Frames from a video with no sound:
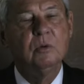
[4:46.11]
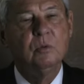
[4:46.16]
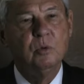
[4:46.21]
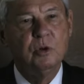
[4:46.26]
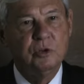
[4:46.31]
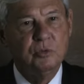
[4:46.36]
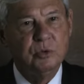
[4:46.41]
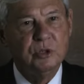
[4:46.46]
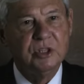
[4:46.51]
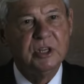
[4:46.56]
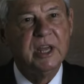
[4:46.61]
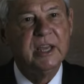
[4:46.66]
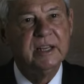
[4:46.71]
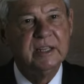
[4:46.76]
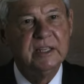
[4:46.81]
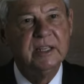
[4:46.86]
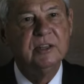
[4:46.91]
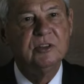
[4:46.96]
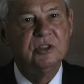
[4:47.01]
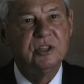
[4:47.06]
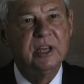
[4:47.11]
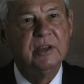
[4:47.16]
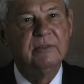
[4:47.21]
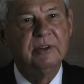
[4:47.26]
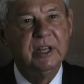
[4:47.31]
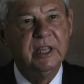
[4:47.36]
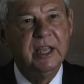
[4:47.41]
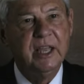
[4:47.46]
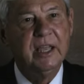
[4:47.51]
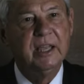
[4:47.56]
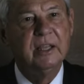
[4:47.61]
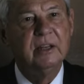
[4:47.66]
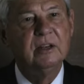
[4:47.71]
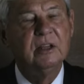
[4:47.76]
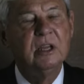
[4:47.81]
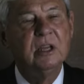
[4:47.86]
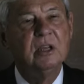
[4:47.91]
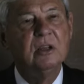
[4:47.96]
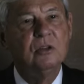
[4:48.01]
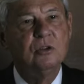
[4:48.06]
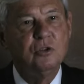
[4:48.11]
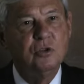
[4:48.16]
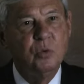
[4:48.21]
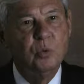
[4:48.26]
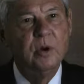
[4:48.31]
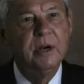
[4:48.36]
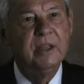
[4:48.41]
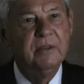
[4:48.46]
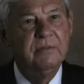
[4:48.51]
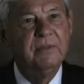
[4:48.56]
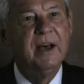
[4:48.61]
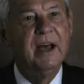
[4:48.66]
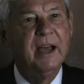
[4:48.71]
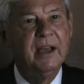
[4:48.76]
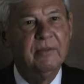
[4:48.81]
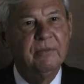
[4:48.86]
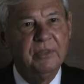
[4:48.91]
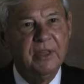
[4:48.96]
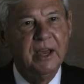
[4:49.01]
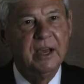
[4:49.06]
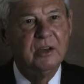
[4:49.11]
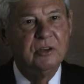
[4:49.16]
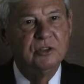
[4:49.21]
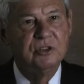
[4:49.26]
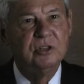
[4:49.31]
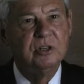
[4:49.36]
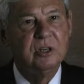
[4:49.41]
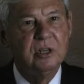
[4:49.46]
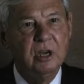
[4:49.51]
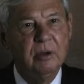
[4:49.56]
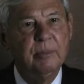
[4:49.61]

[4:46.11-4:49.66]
which was 1978, 25,000